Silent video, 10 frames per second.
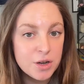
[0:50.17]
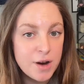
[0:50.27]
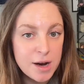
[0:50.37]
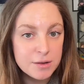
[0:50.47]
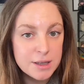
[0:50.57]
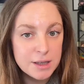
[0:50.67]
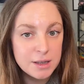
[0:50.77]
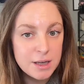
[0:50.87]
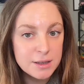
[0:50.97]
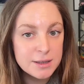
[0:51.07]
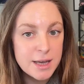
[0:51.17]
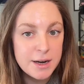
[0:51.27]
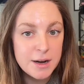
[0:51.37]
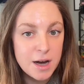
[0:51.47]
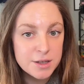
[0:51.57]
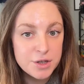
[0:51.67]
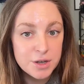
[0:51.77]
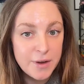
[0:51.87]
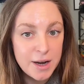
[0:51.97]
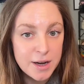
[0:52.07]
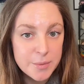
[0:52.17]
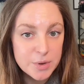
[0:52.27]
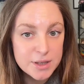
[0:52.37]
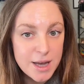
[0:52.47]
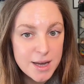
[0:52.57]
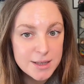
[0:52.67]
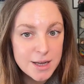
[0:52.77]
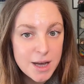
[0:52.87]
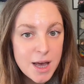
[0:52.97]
crackles in the lungs, and an oxygen of 89%,